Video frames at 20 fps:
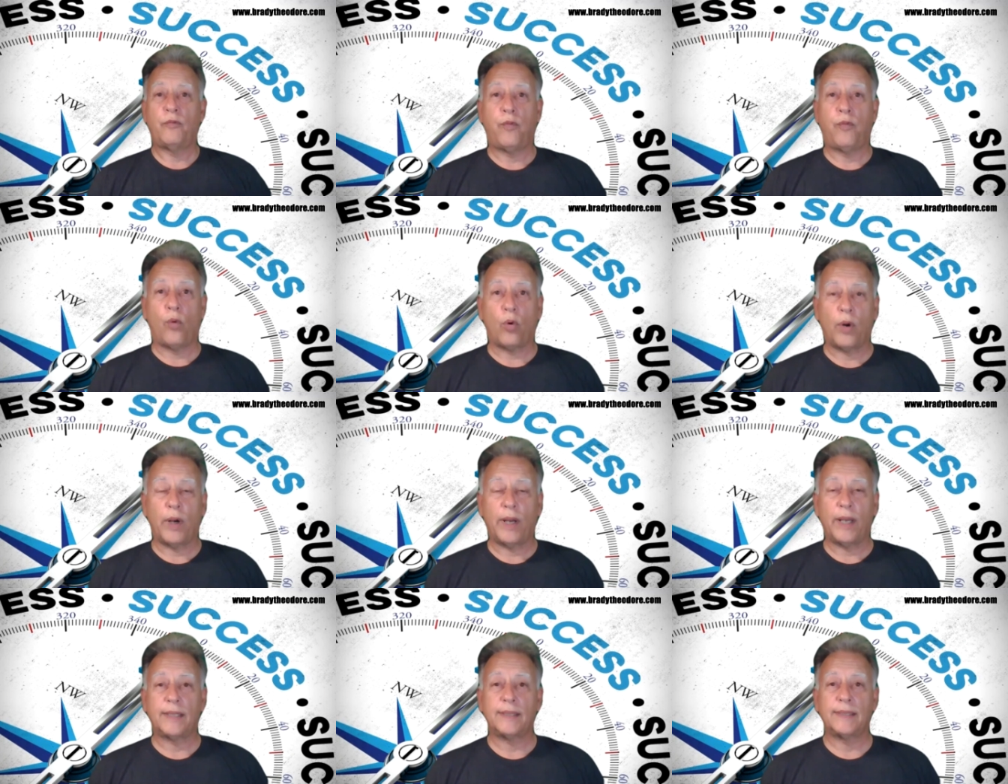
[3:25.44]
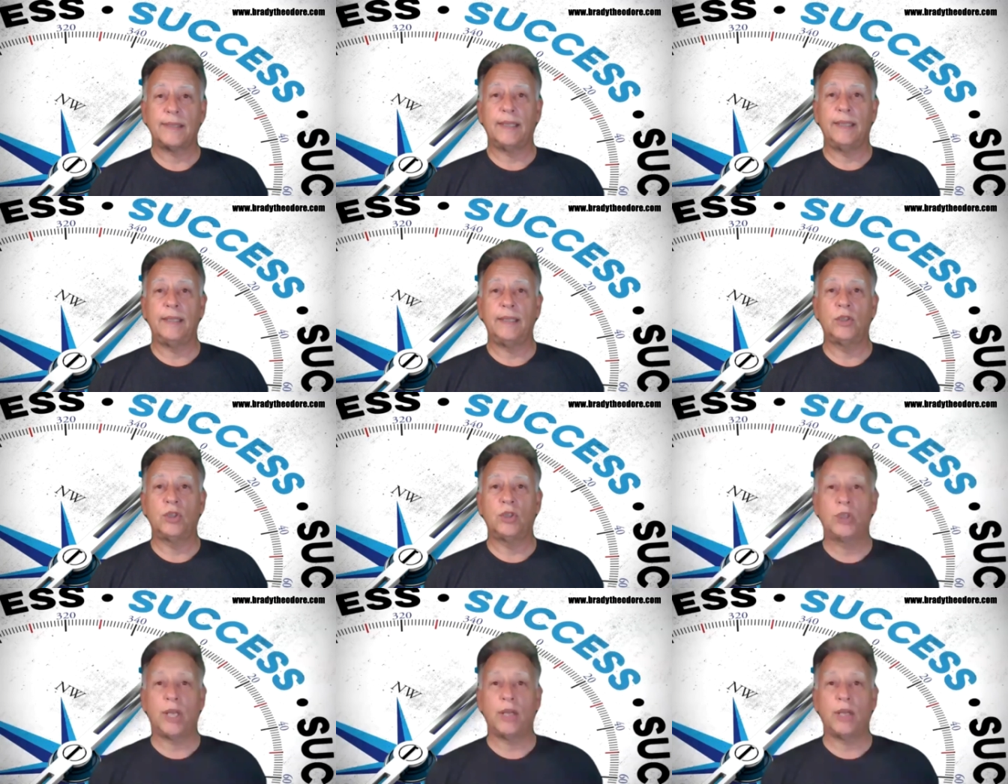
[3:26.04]
forex
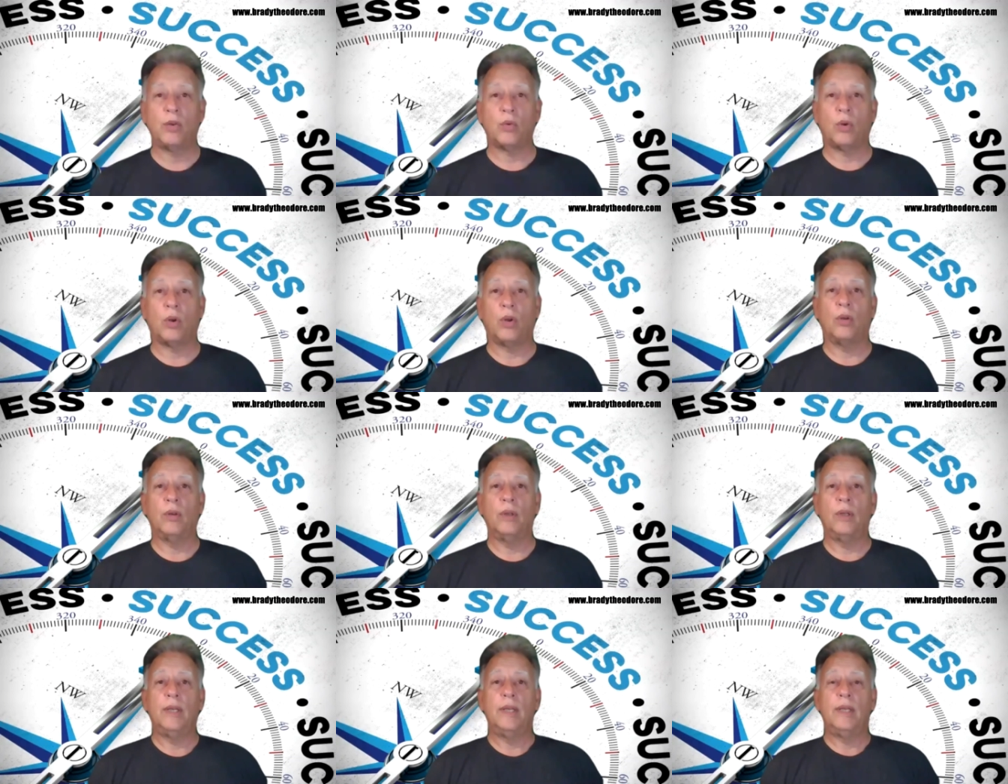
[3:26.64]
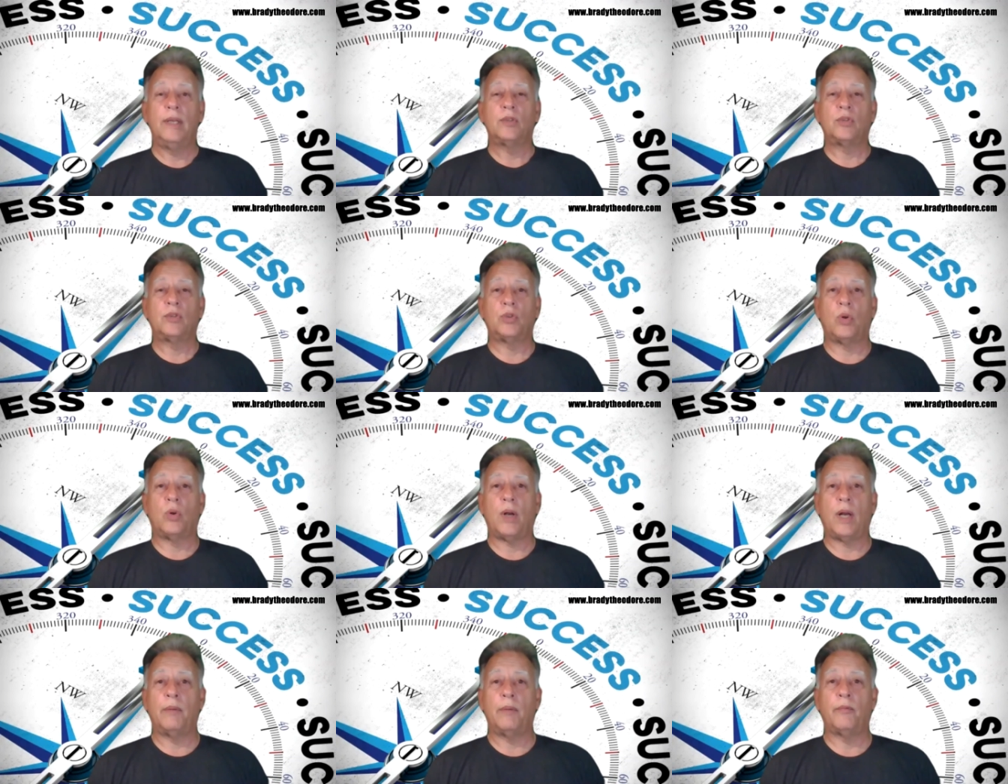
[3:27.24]
in general.
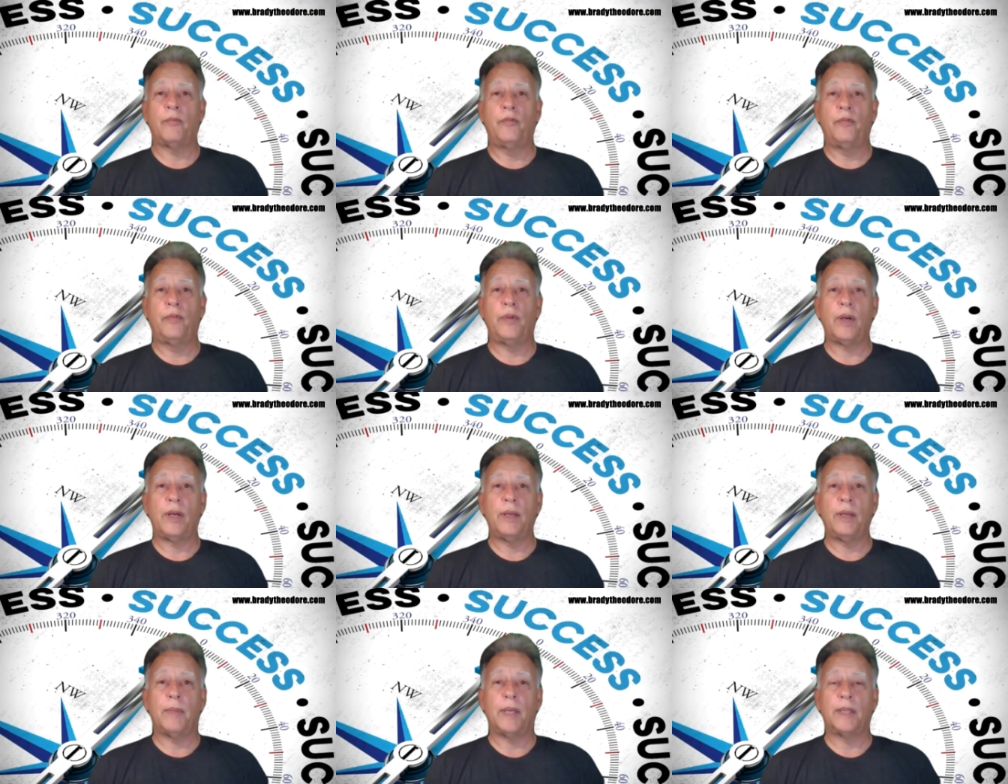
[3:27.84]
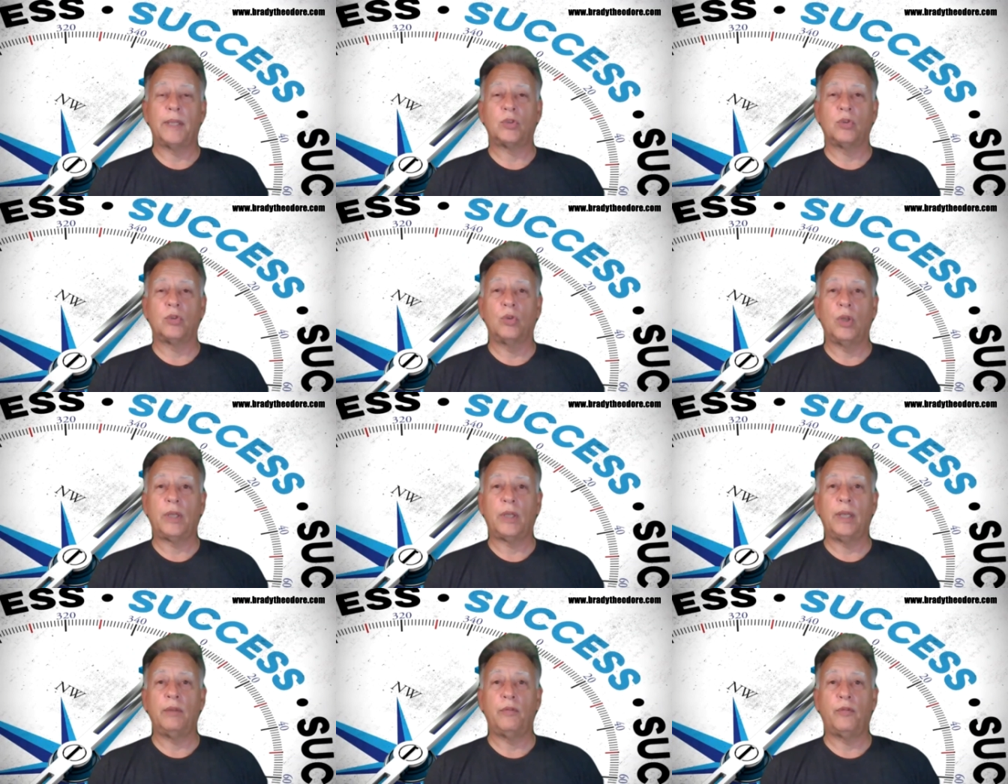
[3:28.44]
So I'm very much
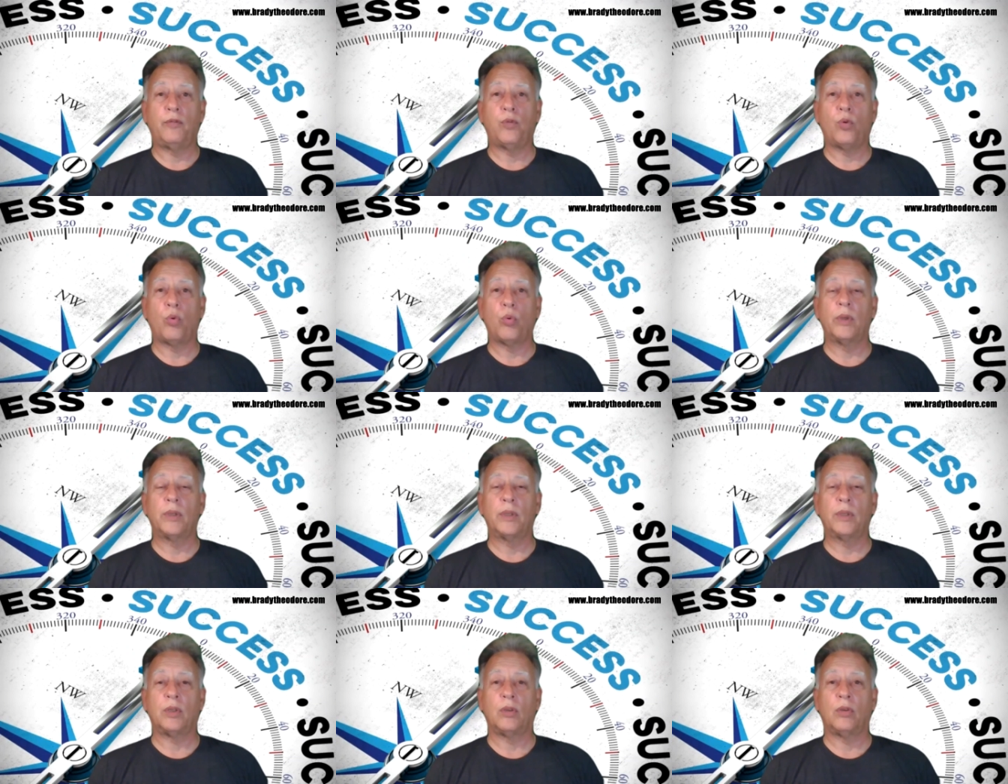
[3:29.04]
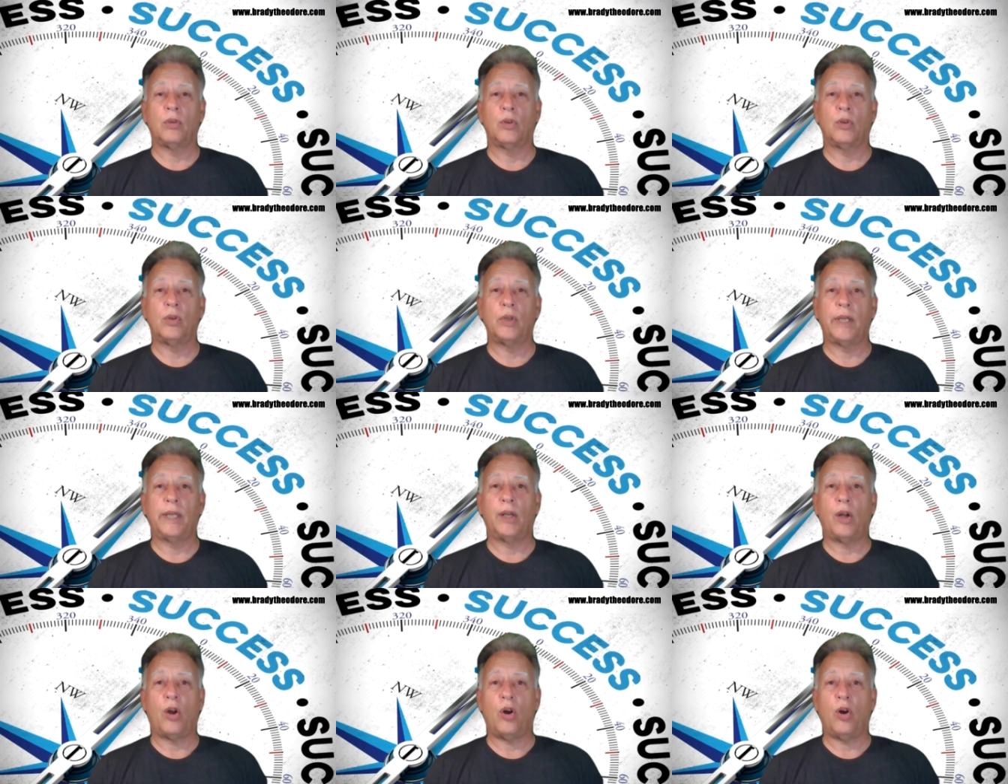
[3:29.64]
looking forward to
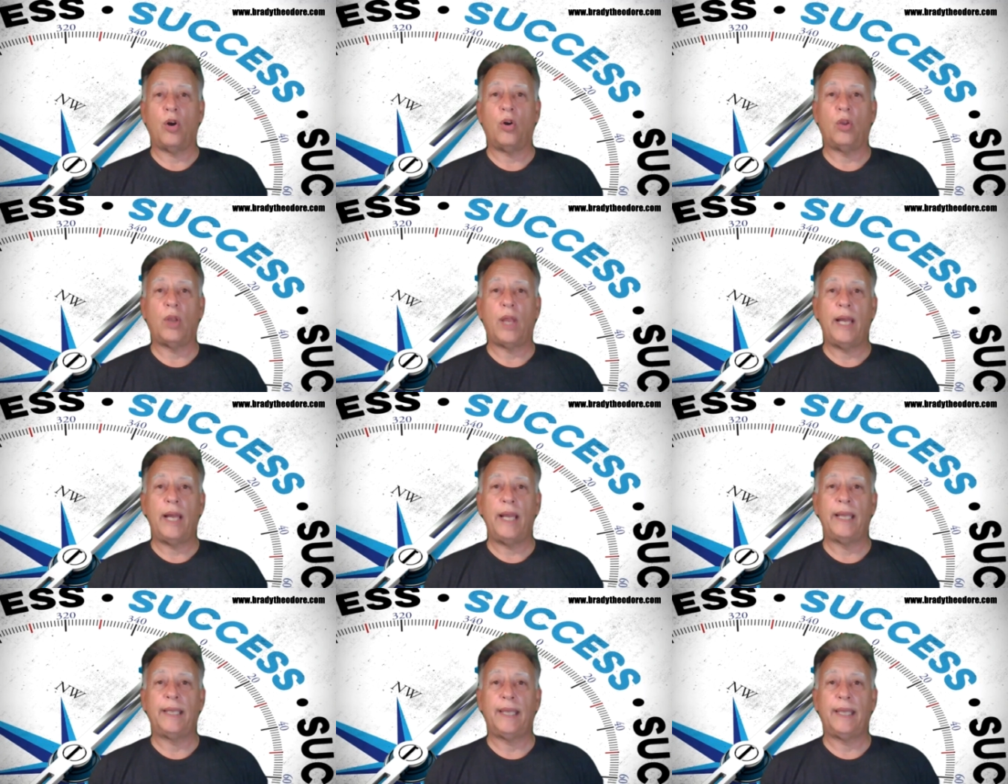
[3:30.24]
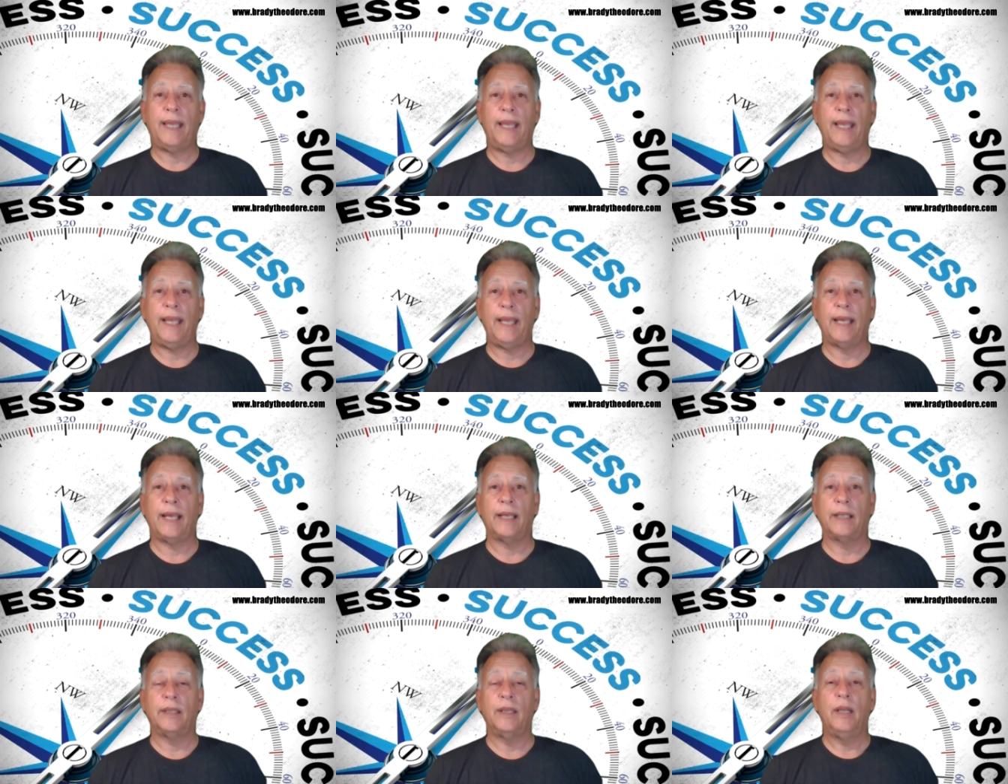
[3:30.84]
learning all I
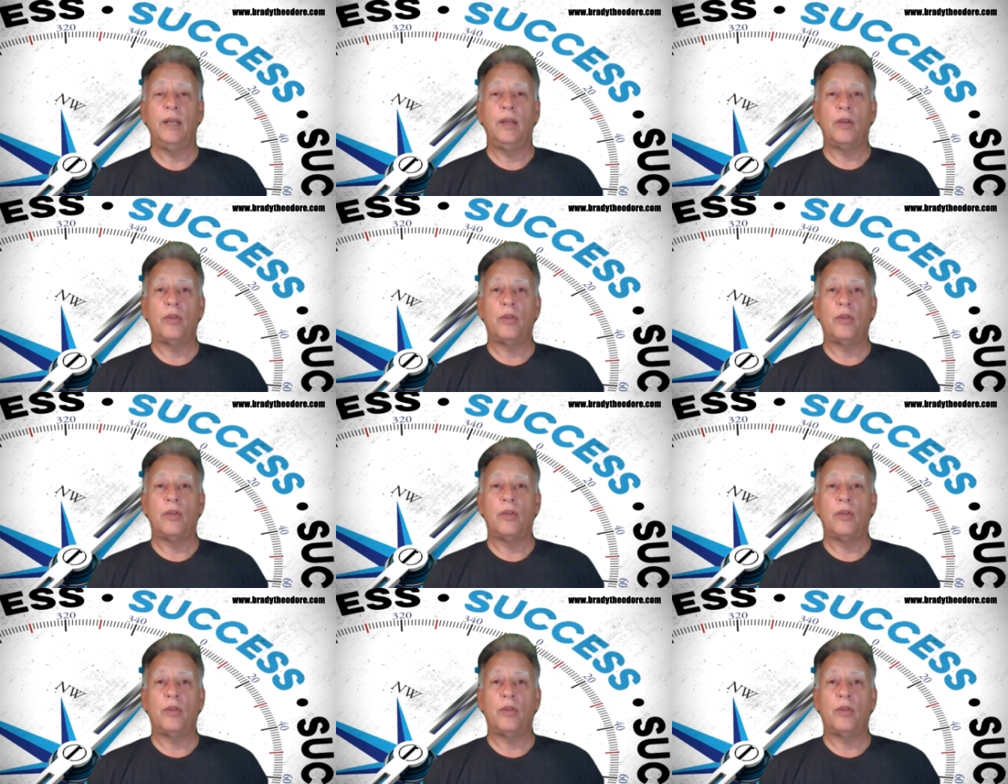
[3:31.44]
can